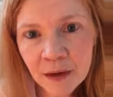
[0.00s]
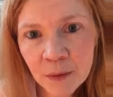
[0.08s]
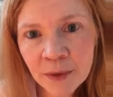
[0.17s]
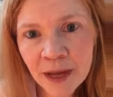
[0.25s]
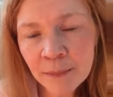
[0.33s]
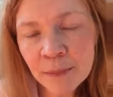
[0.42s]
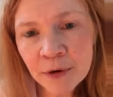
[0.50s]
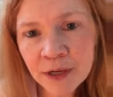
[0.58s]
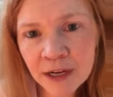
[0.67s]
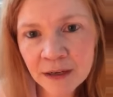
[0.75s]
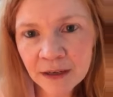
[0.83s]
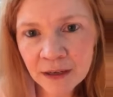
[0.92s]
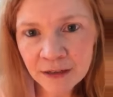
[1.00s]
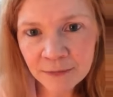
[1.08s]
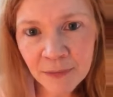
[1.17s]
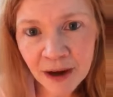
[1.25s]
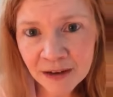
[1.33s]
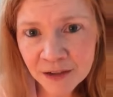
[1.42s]
we are putting
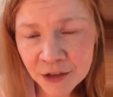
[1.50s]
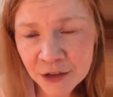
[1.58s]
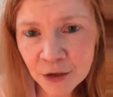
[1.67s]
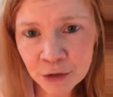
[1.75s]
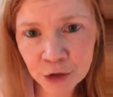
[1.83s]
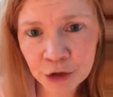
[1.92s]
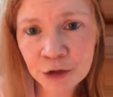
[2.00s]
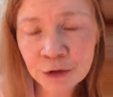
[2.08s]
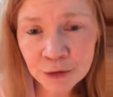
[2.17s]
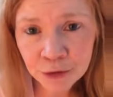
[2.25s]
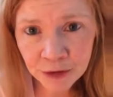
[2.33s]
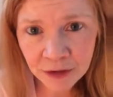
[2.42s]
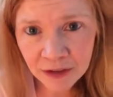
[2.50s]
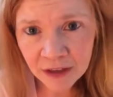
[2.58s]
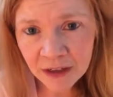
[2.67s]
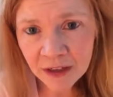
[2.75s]
masks on children